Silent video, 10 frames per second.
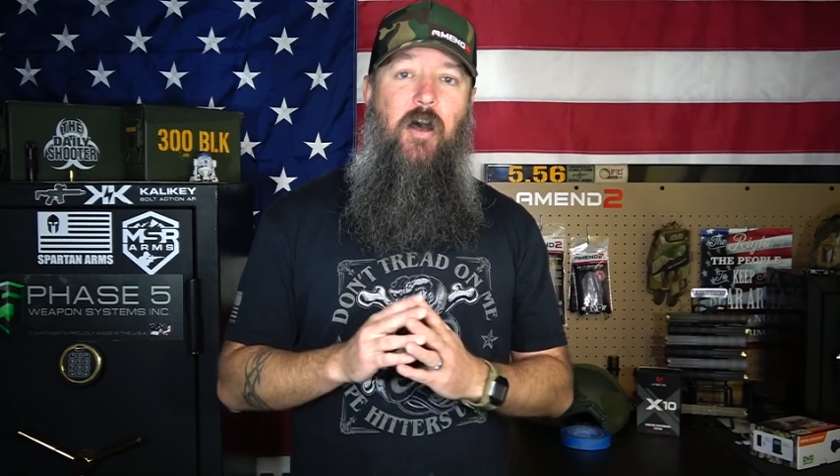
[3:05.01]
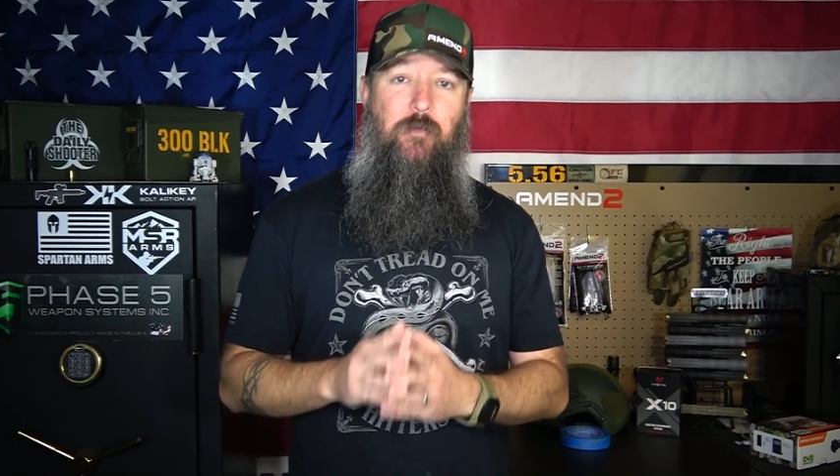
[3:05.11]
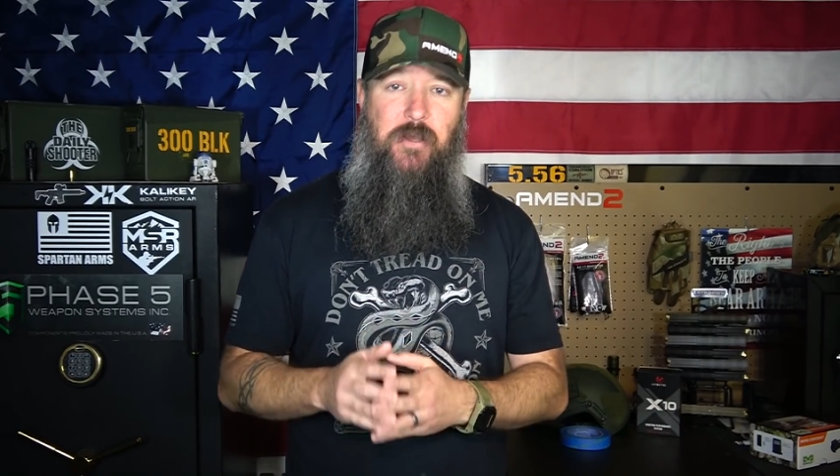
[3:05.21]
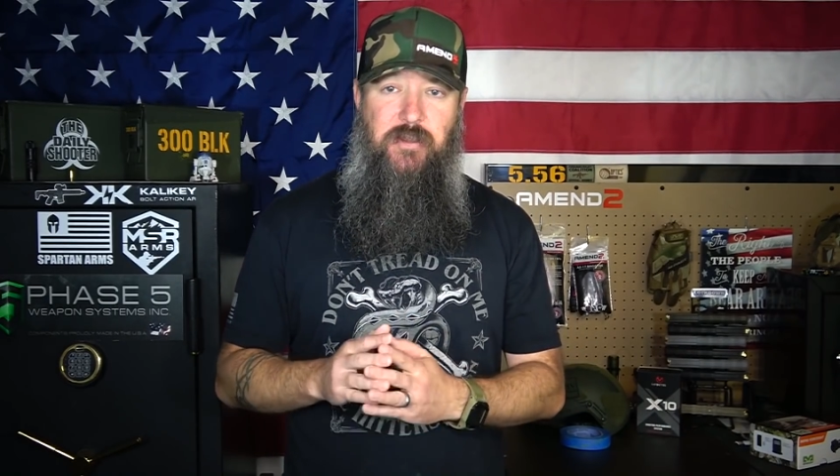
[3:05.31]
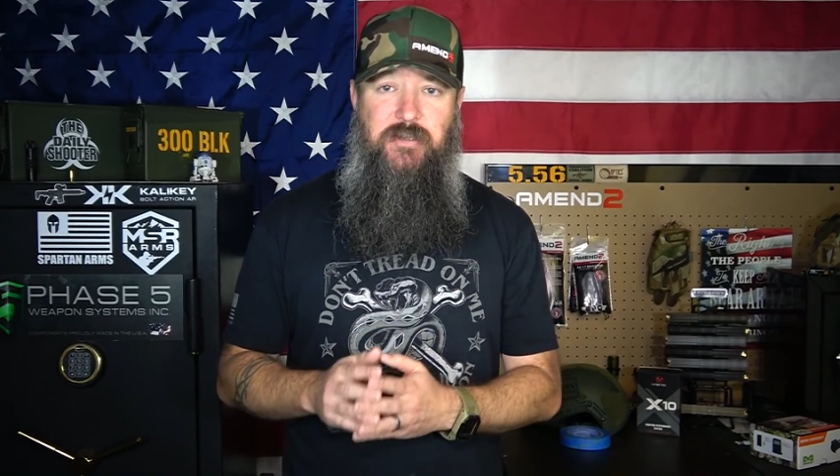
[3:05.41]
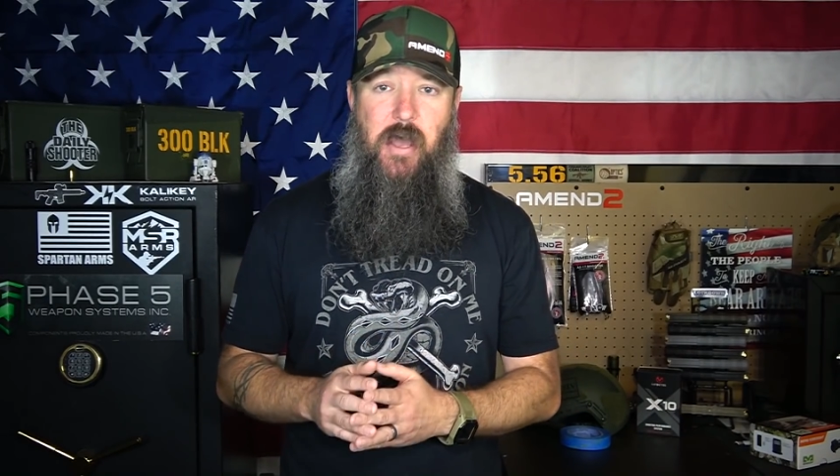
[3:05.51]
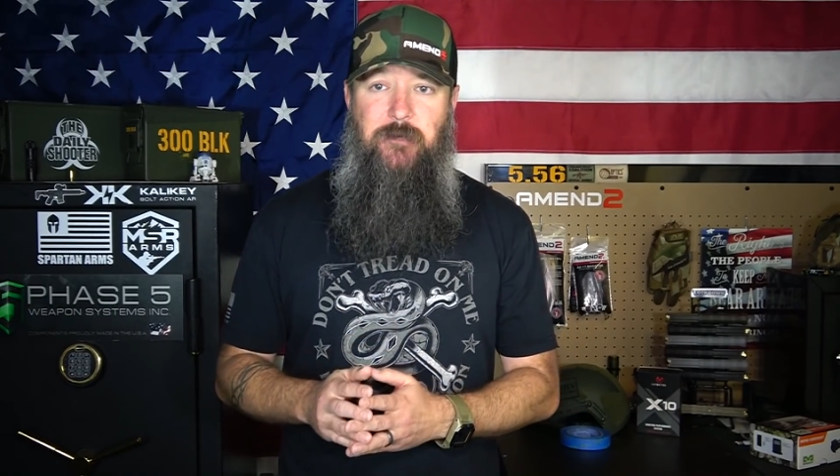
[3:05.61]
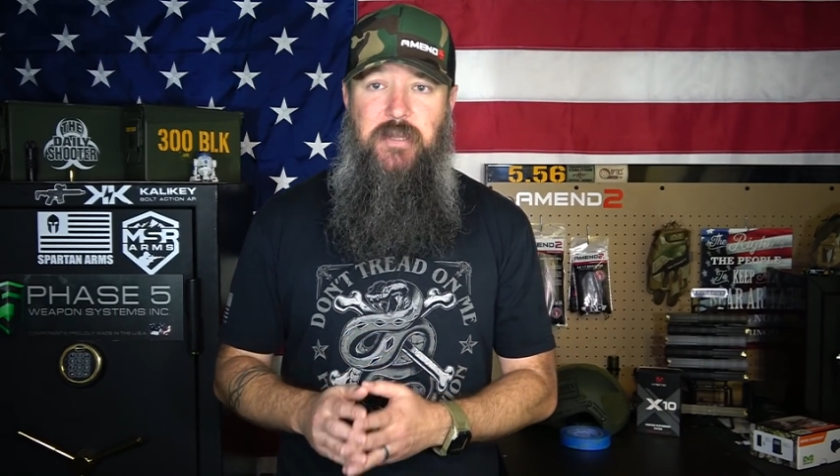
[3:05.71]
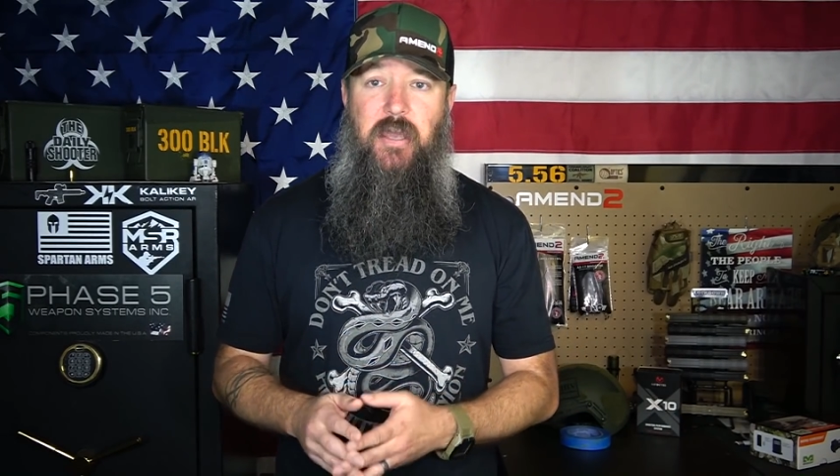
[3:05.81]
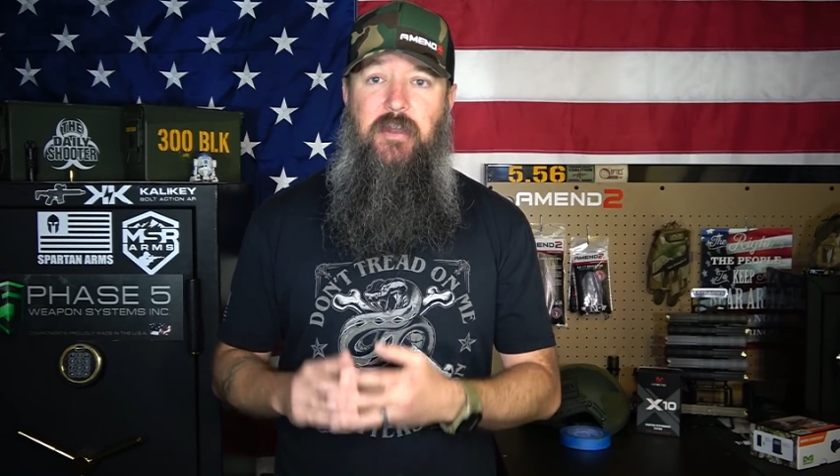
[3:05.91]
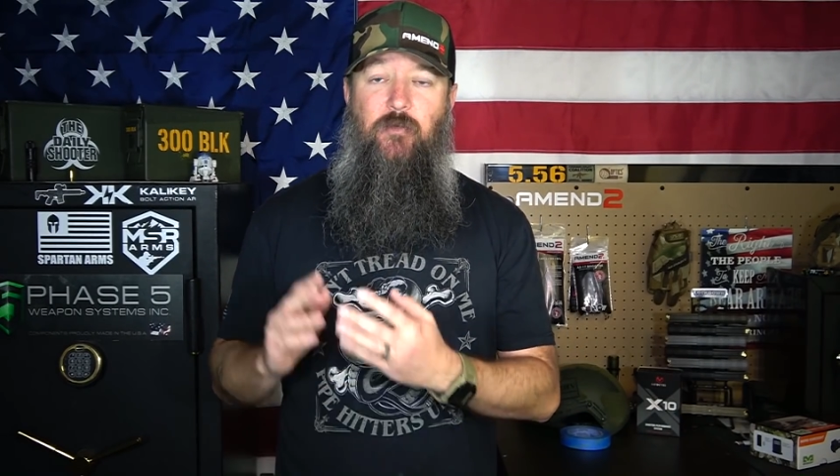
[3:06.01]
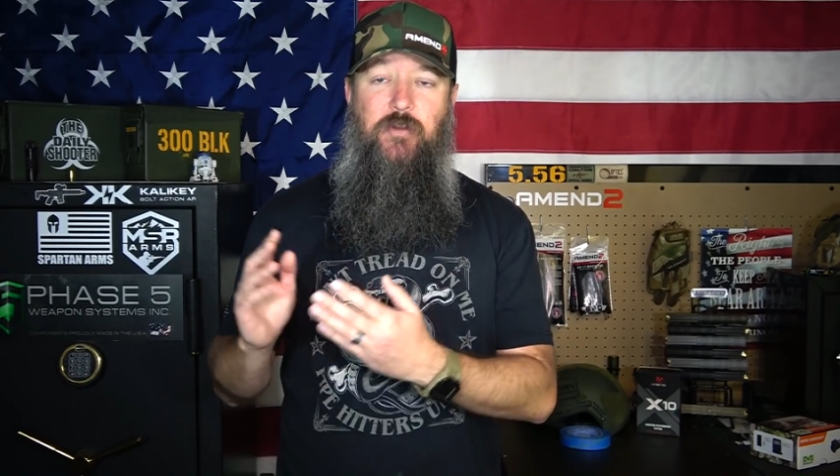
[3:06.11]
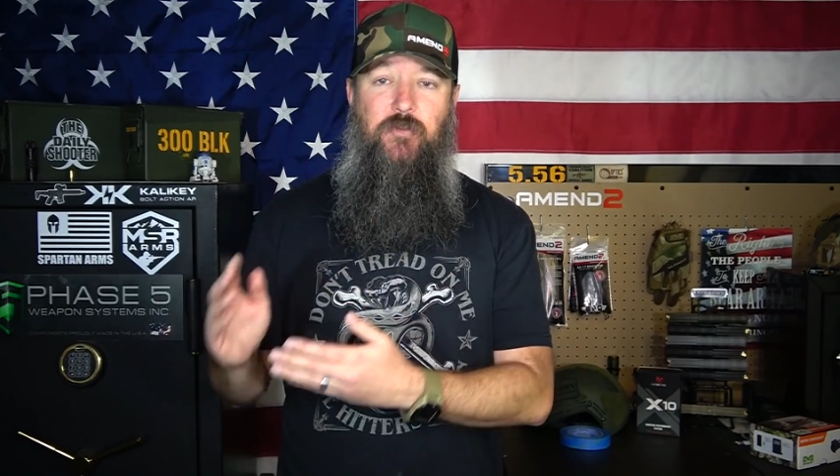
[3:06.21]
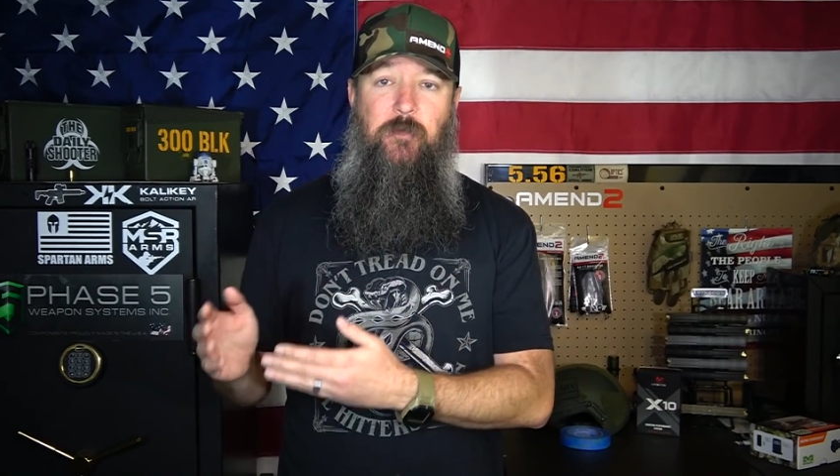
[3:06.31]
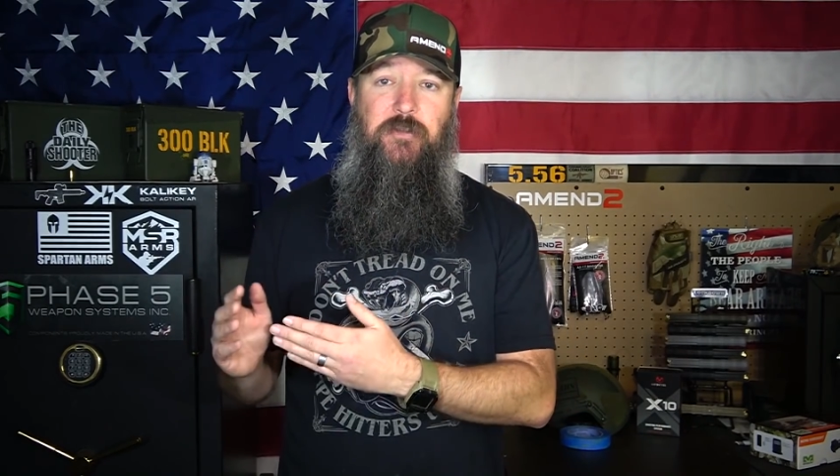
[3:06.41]
I'll pick the top ten. And
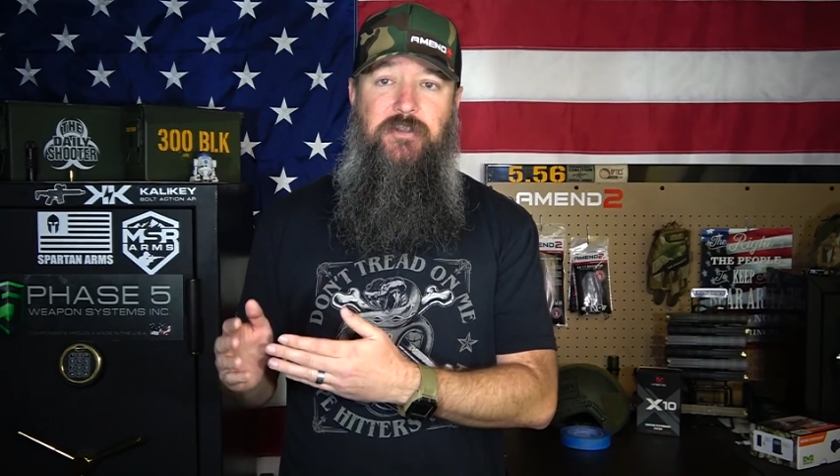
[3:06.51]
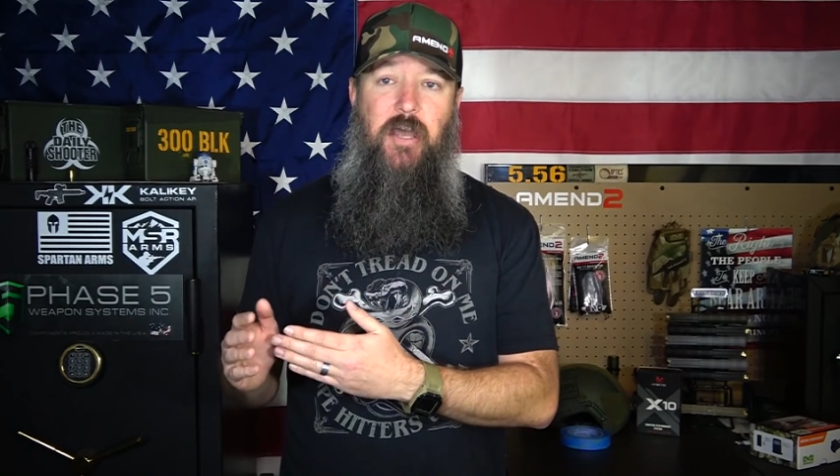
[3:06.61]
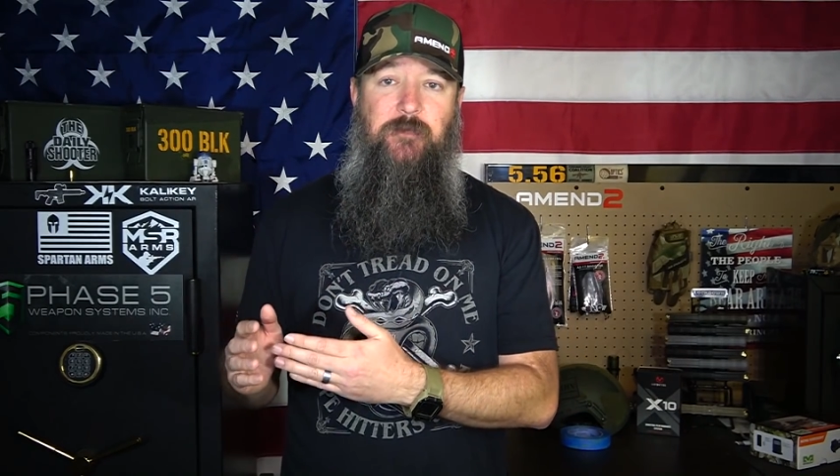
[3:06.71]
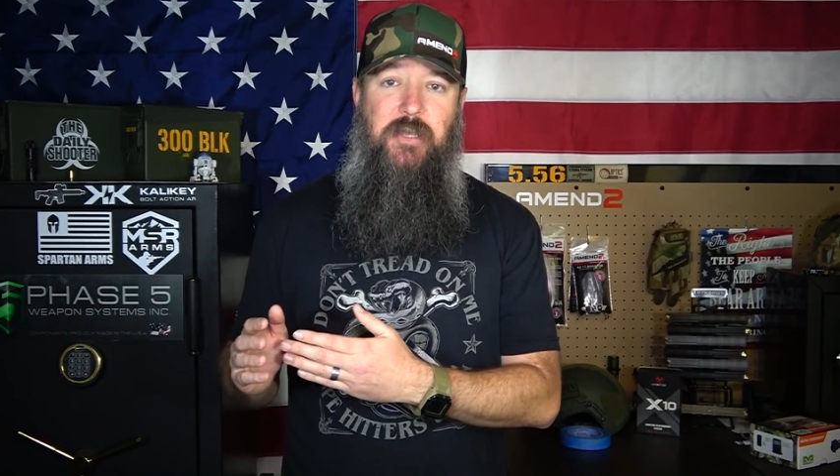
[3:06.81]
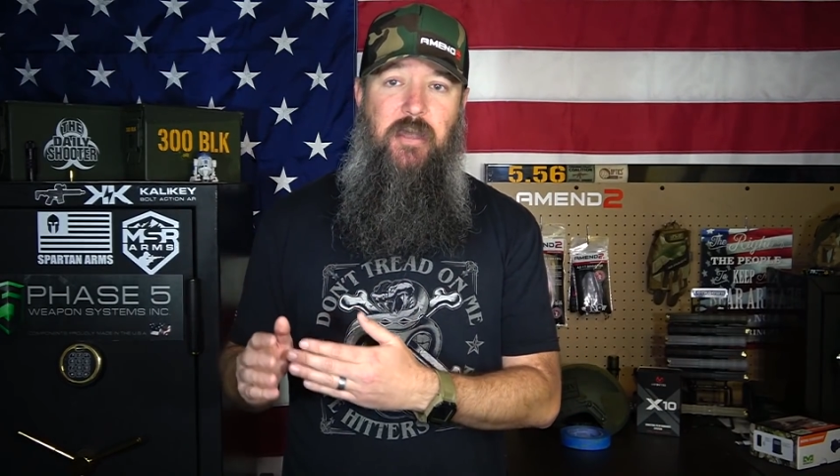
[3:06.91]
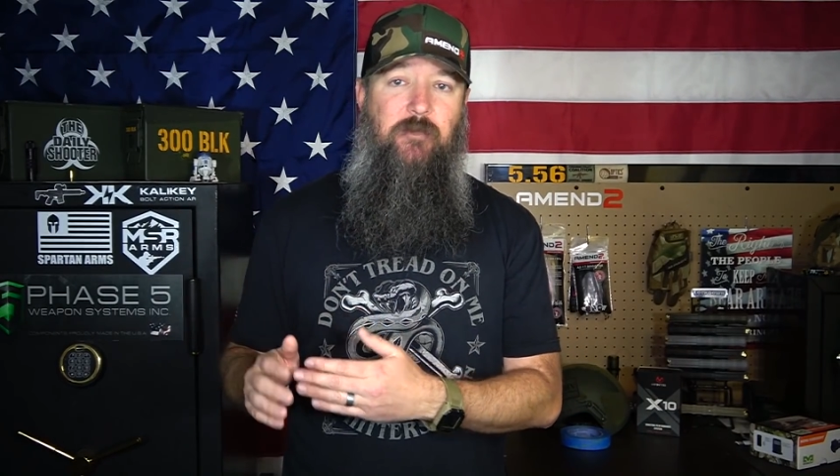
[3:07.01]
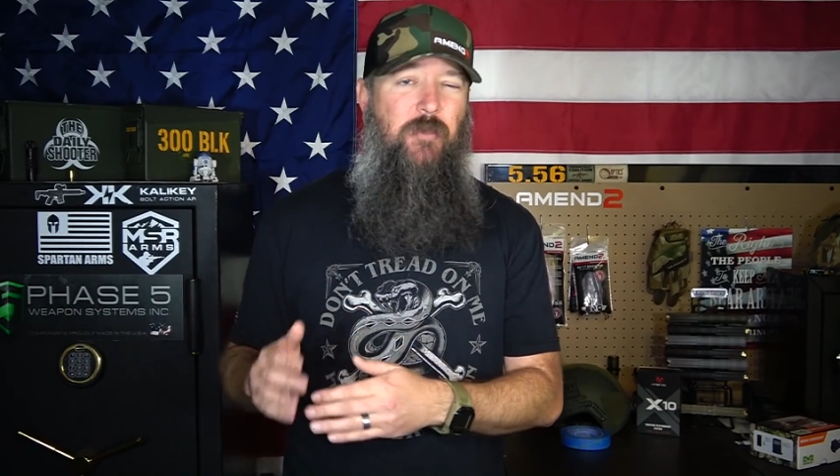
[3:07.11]
once we put the top ten,